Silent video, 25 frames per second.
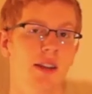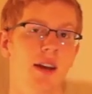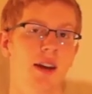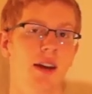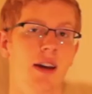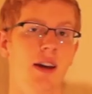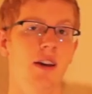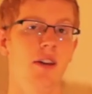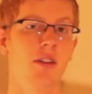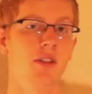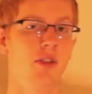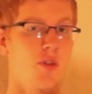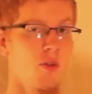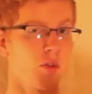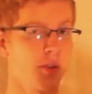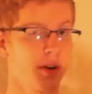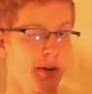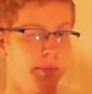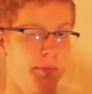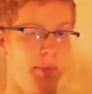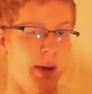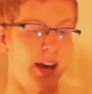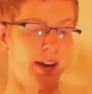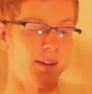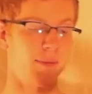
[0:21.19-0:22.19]
Like I could throw it in
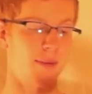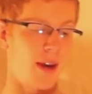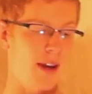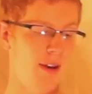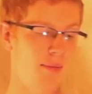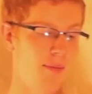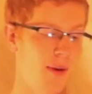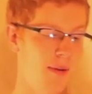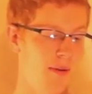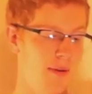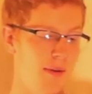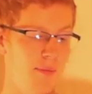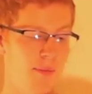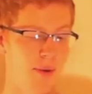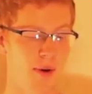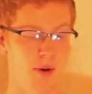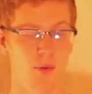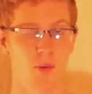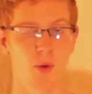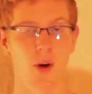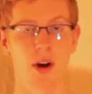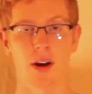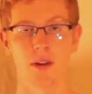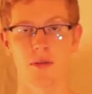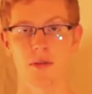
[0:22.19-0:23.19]
a backpack maybe,
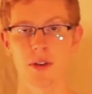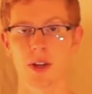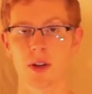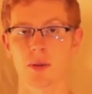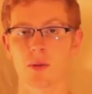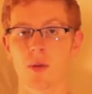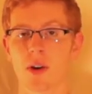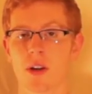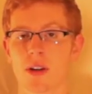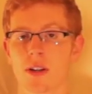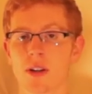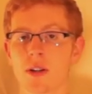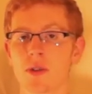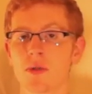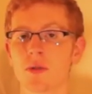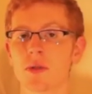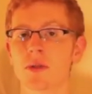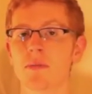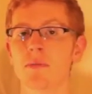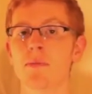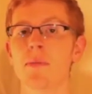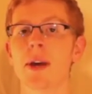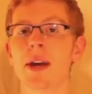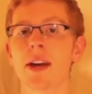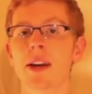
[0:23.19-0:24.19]
but what I really wanted to do
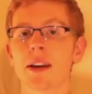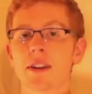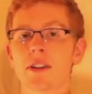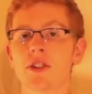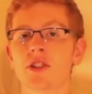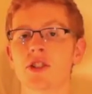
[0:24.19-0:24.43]
was make a